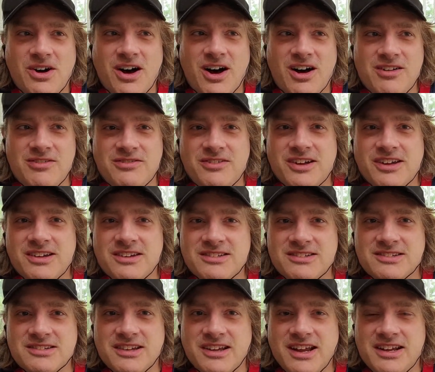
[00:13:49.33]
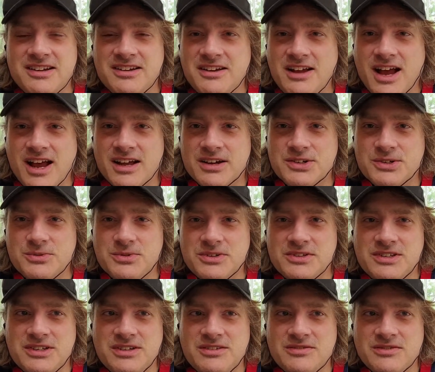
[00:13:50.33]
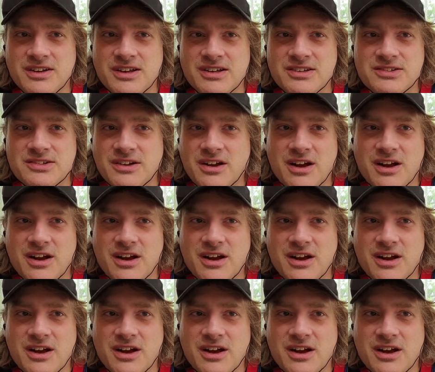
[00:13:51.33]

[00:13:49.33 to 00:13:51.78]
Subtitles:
offense and an actual defense.